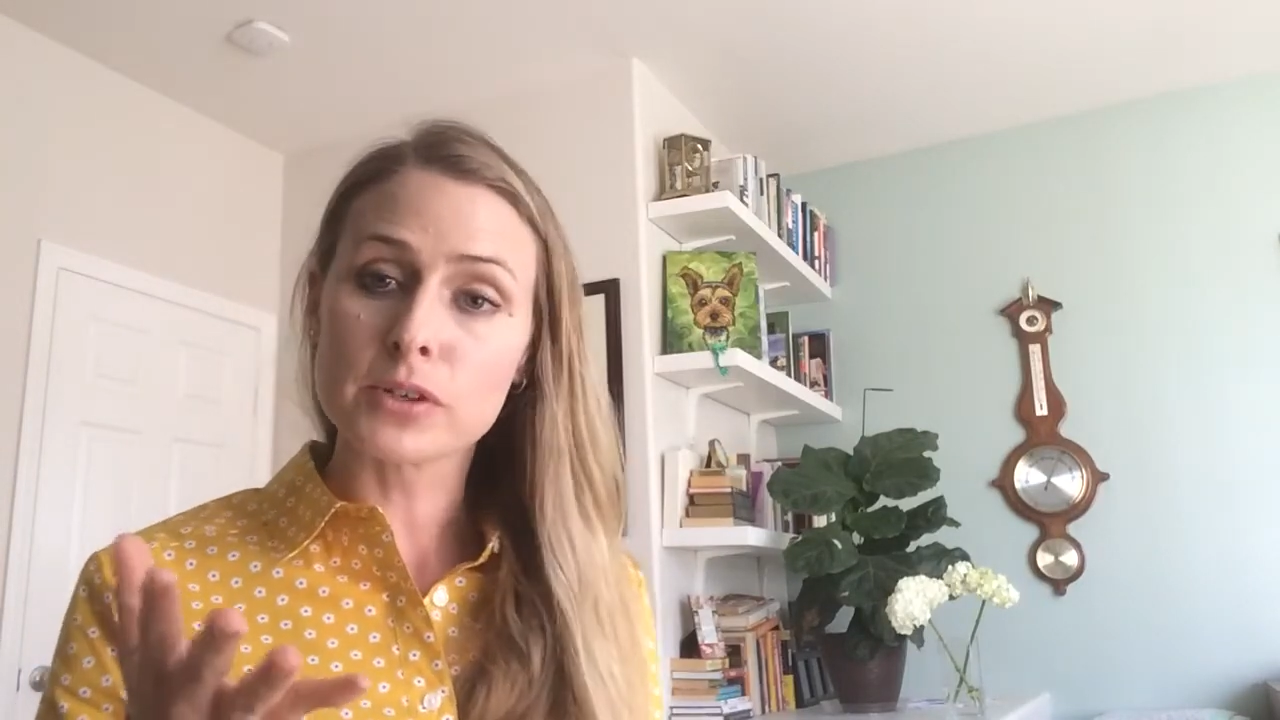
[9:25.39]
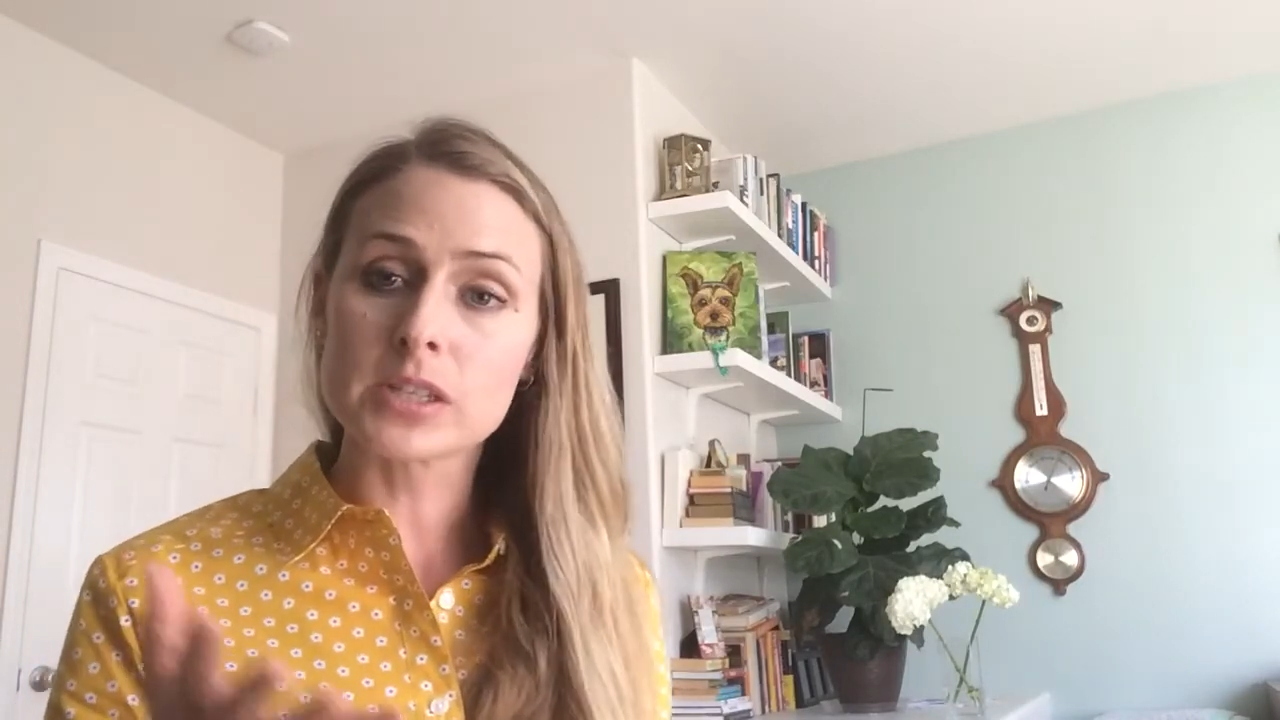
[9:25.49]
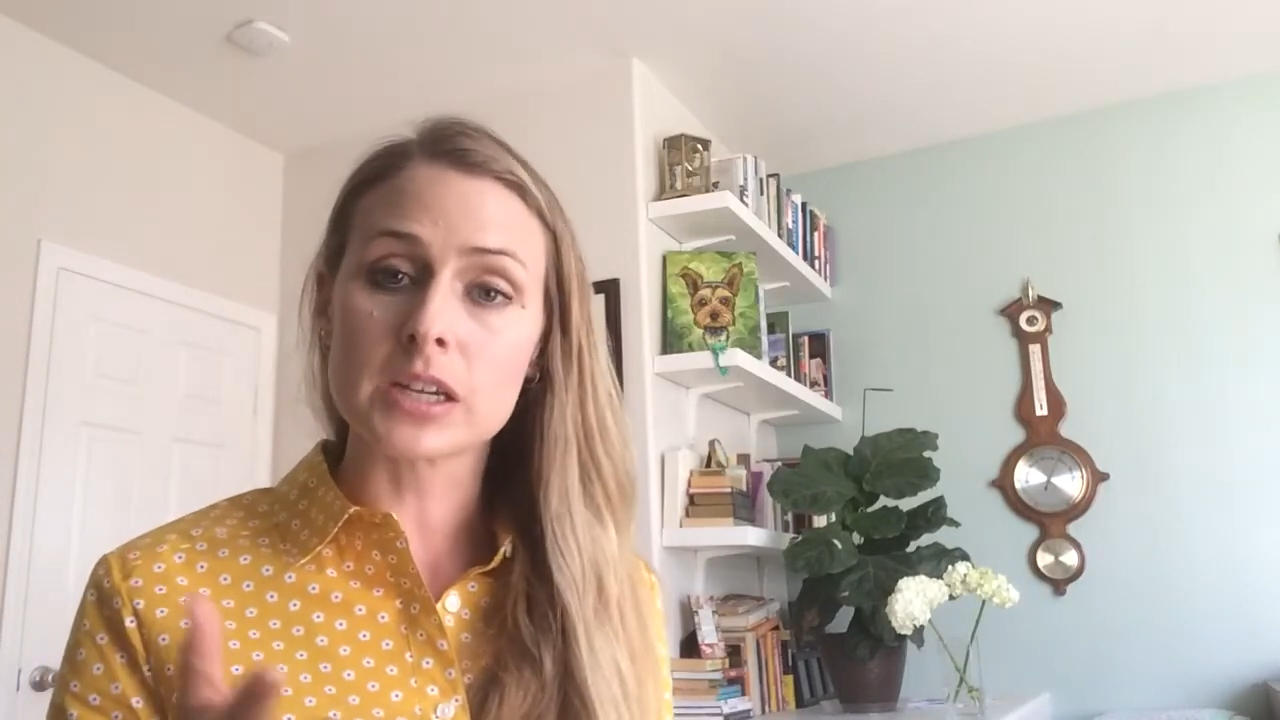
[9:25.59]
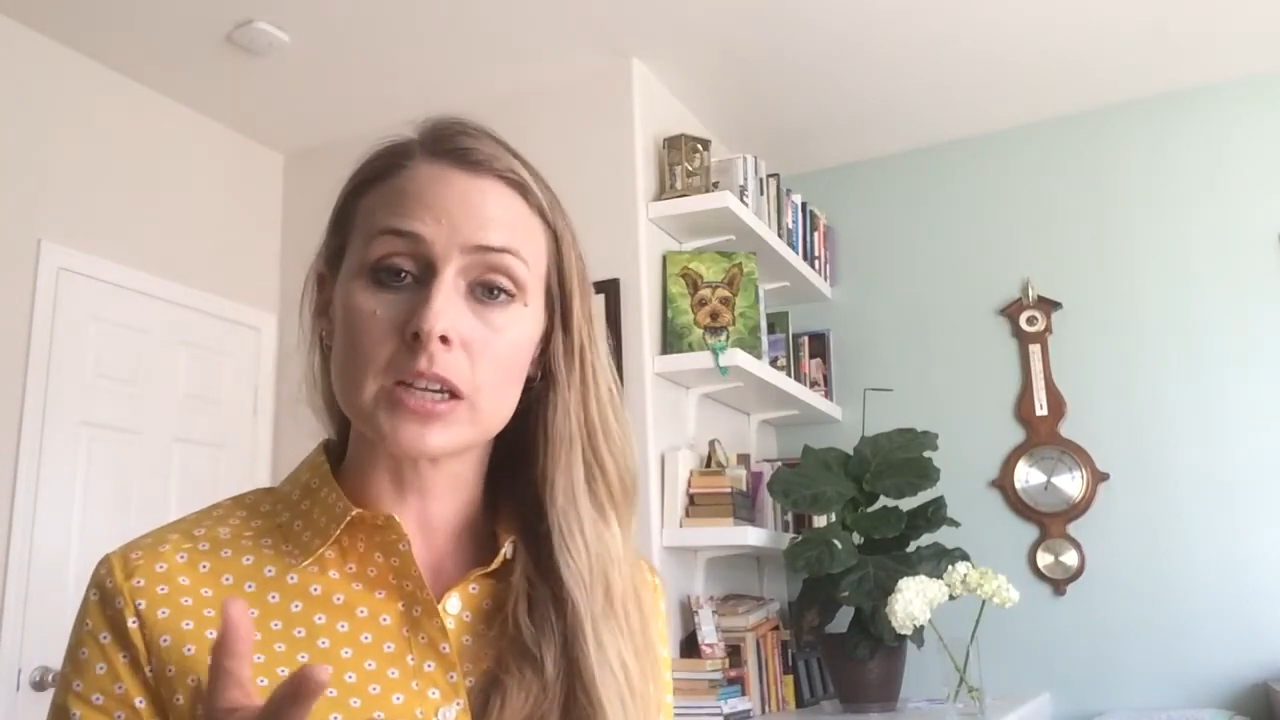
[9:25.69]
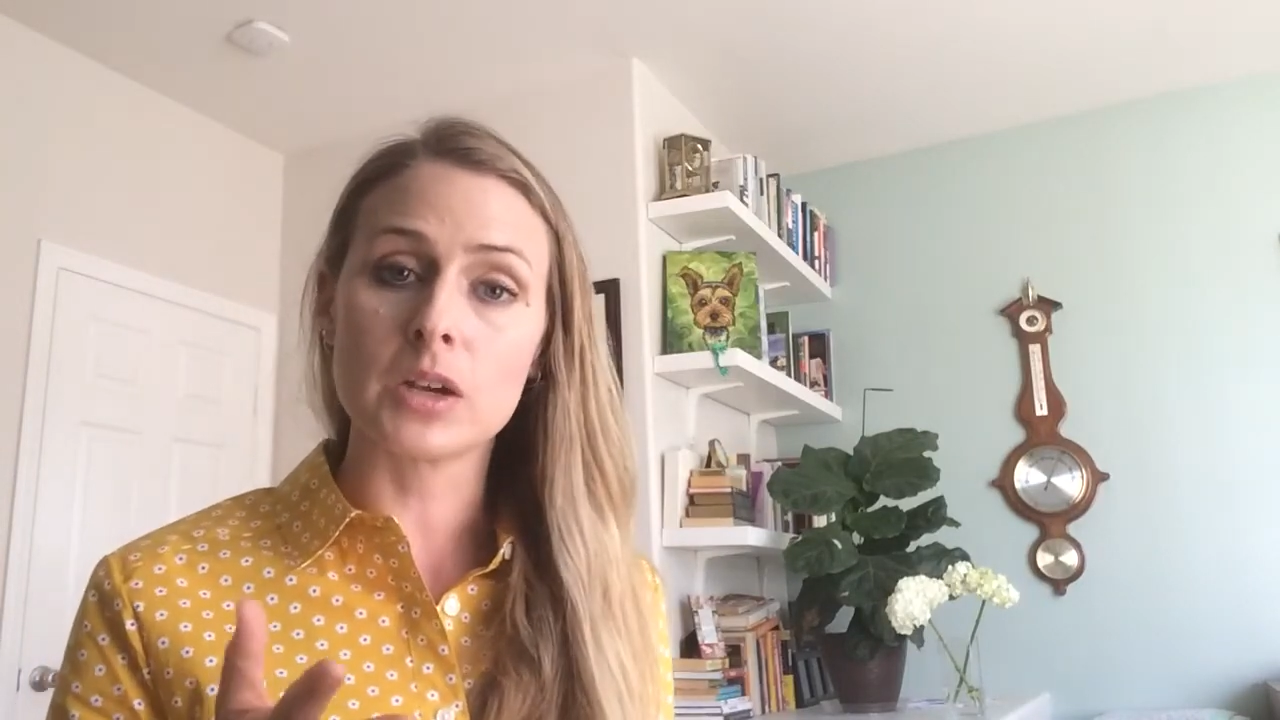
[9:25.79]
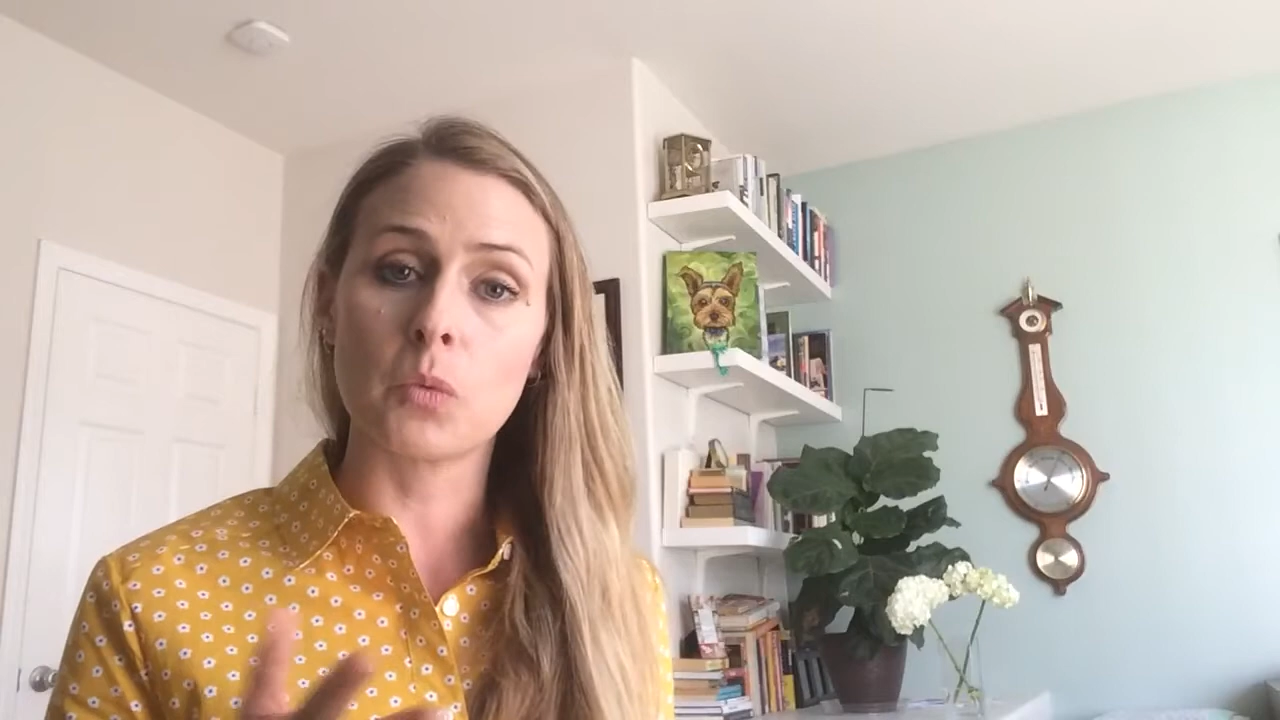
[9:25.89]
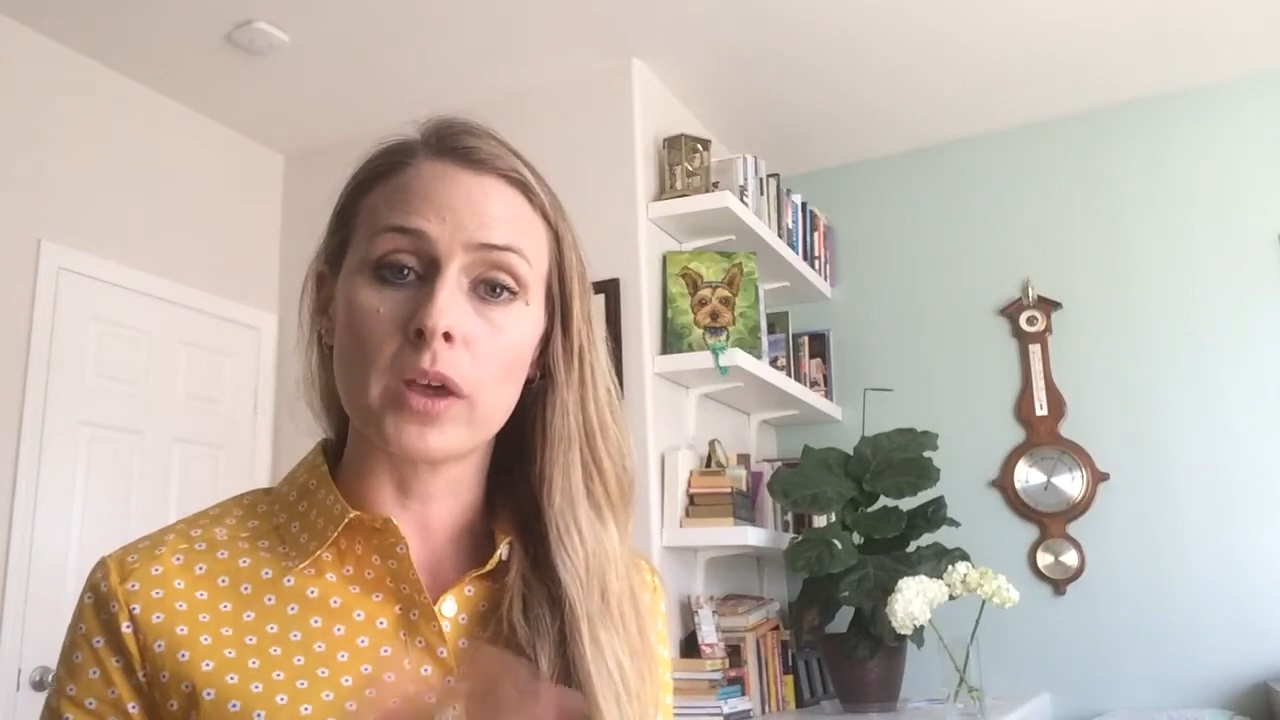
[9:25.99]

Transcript: sticking